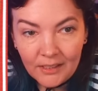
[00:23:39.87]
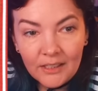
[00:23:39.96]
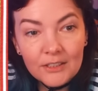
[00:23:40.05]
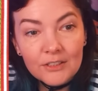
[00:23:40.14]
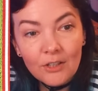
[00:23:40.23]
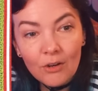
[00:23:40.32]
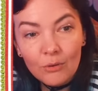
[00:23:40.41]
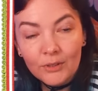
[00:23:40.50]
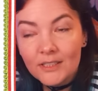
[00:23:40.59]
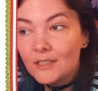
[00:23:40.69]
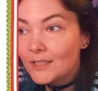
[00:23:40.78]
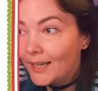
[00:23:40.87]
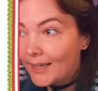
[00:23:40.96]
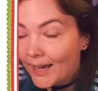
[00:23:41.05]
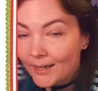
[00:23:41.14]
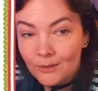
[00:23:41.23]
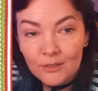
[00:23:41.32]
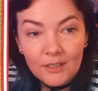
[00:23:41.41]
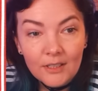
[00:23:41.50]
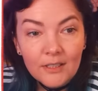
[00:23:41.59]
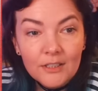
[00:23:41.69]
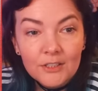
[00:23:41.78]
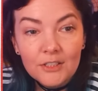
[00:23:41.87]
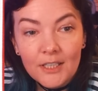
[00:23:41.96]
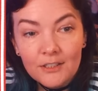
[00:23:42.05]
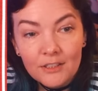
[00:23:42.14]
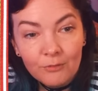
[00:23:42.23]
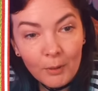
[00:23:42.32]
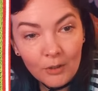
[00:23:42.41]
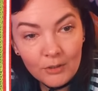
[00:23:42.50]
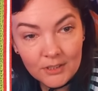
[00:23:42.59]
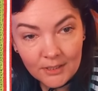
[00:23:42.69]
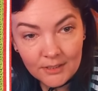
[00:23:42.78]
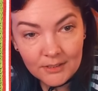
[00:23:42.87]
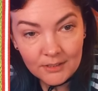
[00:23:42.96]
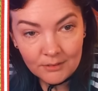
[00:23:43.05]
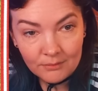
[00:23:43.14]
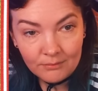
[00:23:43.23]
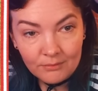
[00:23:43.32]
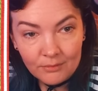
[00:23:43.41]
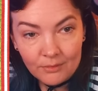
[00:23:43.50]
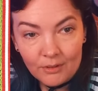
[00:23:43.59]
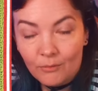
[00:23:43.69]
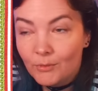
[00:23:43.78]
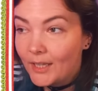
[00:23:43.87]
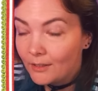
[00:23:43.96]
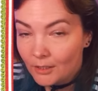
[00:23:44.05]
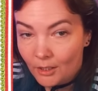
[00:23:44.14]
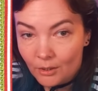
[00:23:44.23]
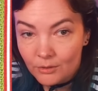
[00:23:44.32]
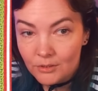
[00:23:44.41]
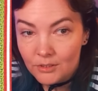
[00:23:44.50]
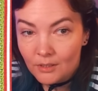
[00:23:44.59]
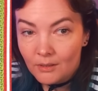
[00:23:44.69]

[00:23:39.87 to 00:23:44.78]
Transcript: So this is allowed. Suggestive poses that are clothed,